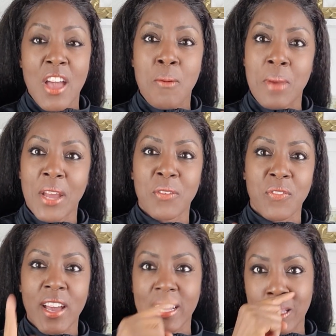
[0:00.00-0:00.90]
matter of
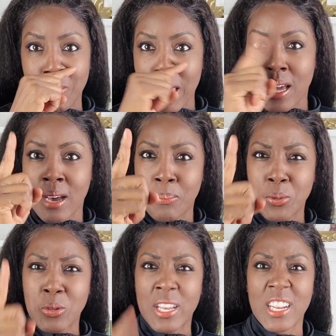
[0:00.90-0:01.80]
fact, let me
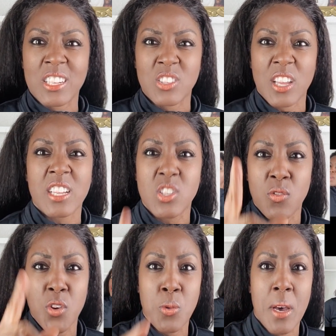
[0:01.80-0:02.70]
pull that
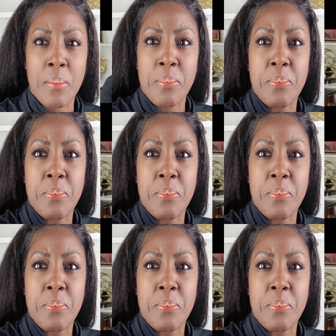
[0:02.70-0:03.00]
interview up.